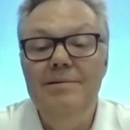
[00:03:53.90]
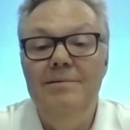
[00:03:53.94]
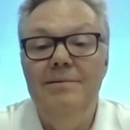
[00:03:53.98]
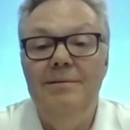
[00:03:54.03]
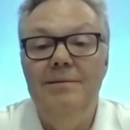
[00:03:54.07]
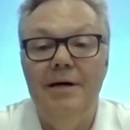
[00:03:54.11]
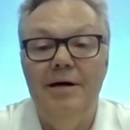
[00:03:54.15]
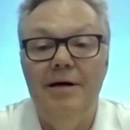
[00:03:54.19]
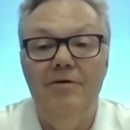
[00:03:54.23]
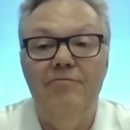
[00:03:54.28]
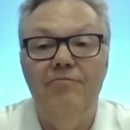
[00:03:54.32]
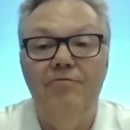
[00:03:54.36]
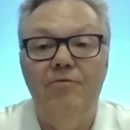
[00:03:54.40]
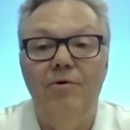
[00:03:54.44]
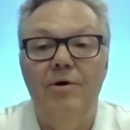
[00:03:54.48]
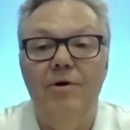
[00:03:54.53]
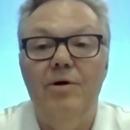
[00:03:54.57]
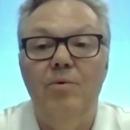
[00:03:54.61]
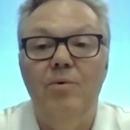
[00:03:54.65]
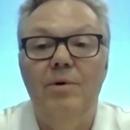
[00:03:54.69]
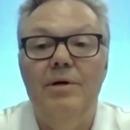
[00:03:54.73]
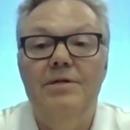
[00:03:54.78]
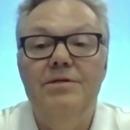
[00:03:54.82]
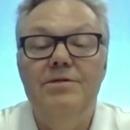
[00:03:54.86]
had
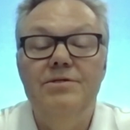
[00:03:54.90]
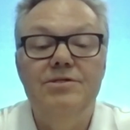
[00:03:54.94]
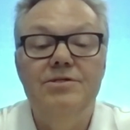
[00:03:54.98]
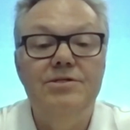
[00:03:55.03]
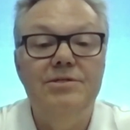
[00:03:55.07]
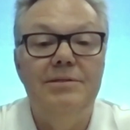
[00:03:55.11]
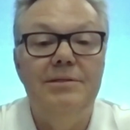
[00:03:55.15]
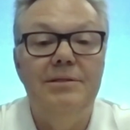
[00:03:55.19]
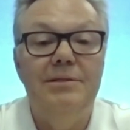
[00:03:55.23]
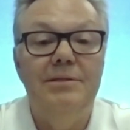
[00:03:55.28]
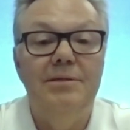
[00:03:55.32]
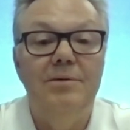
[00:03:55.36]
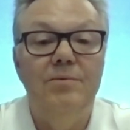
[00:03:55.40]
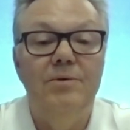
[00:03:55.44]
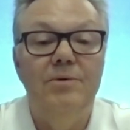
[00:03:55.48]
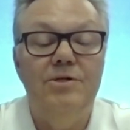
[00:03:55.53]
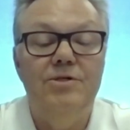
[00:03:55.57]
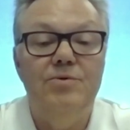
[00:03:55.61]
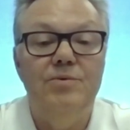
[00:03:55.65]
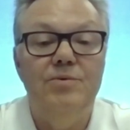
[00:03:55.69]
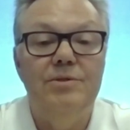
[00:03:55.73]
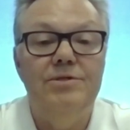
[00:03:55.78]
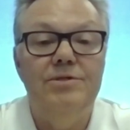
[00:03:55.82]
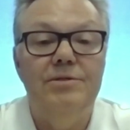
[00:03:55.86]
40 wins, uh,
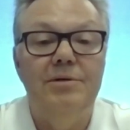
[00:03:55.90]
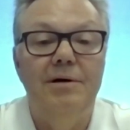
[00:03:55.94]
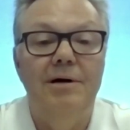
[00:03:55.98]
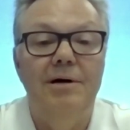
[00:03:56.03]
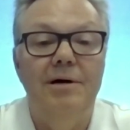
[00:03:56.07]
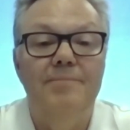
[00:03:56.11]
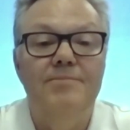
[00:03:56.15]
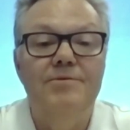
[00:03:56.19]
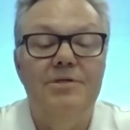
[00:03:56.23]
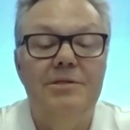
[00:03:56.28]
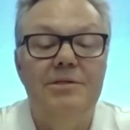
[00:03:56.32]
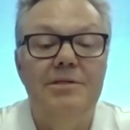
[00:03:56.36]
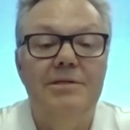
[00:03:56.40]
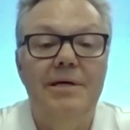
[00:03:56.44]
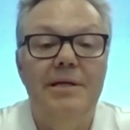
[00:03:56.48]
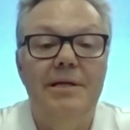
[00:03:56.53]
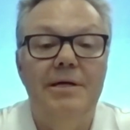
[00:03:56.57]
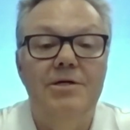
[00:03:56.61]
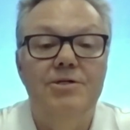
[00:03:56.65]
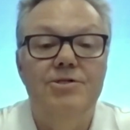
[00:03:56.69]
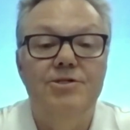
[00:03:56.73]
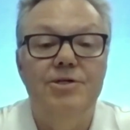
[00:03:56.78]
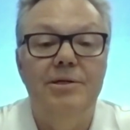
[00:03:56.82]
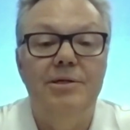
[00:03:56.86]
which was tops in the
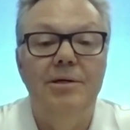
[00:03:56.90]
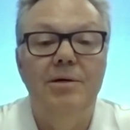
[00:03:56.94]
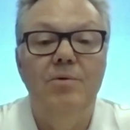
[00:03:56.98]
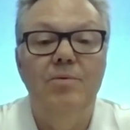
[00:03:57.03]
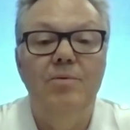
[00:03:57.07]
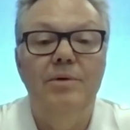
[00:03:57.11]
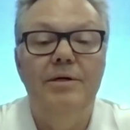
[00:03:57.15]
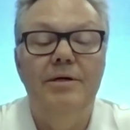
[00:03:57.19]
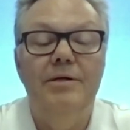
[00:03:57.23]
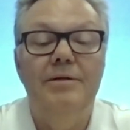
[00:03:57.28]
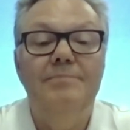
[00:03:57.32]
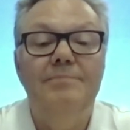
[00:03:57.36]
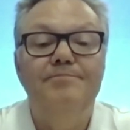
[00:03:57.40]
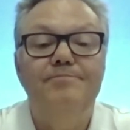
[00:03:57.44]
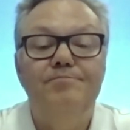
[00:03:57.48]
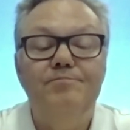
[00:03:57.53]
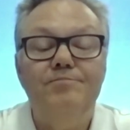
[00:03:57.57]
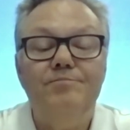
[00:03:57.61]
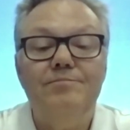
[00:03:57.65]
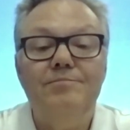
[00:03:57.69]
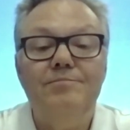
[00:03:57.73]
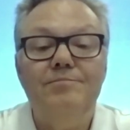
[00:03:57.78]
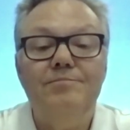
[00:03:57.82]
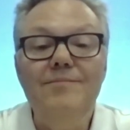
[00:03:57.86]
NHL. We
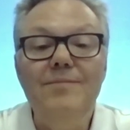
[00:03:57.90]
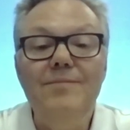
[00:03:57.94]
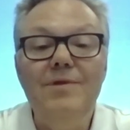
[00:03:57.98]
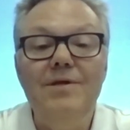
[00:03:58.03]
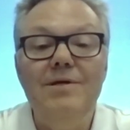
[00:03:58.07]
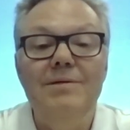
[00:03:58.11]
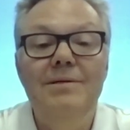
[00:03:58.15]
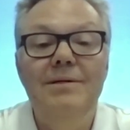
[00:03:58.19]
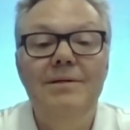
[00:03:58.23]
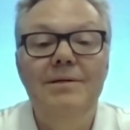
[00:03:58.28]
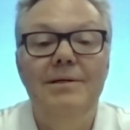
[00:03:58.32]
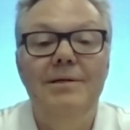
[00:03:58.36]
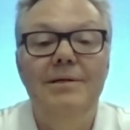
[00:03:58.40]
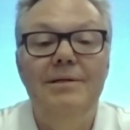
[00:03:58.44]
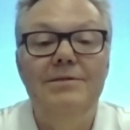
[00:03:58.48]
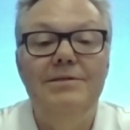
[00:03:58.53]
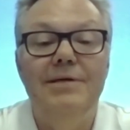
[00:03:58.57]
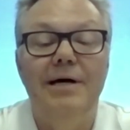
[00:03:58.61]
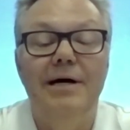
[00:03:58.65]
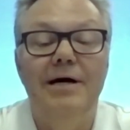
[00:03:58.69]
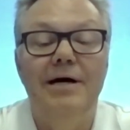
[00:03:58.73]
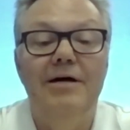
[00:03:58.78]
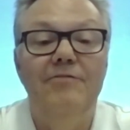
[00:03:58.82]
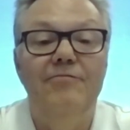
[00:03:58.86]
uh,
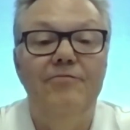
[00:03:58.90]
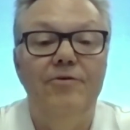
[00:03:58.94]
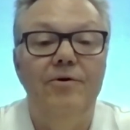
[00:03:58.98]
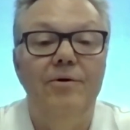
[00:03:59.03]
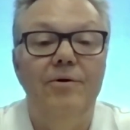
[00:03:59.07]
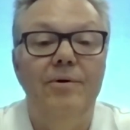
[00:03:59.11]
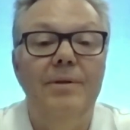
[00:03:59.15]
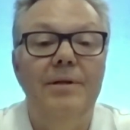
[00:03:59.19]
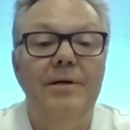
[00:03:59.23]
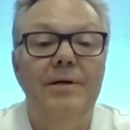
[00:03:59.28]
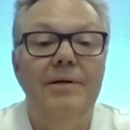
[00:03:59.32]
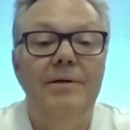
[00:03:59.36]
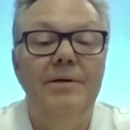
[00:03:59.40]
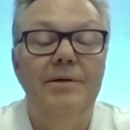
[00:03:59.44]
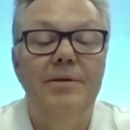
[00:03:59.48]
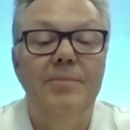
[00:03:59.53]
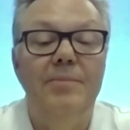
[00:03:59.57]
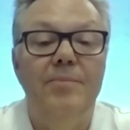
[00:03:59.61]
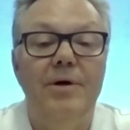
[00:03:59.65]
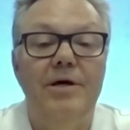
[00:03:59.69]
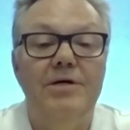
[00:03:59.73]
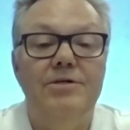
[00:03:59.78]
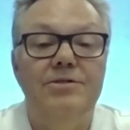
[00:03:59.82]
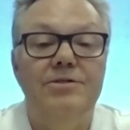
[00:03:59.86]
tied for the, the
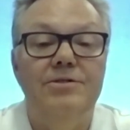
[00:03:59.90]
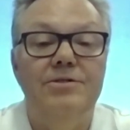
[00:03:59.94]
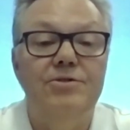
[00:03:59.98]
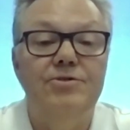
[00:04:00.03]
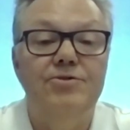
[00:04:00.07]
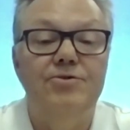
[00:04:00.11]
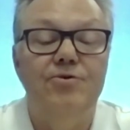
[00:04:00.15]
President's